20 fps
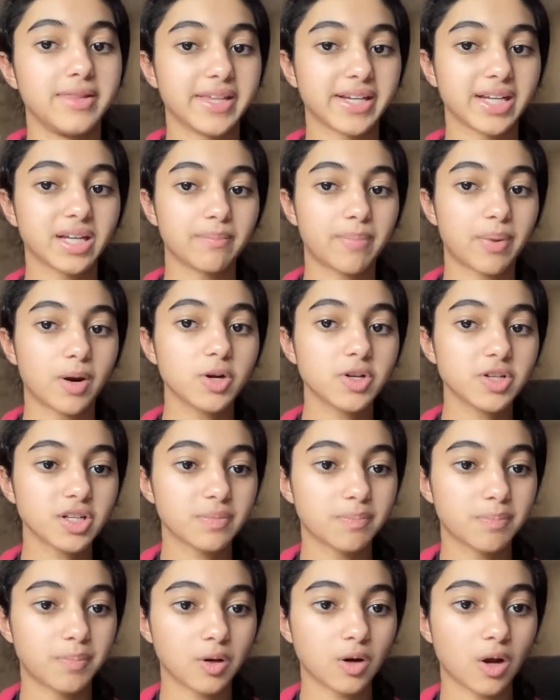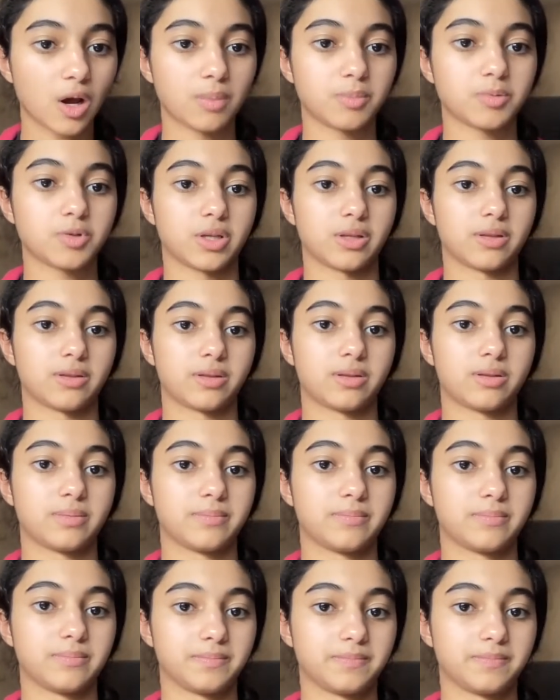they can purchase put options.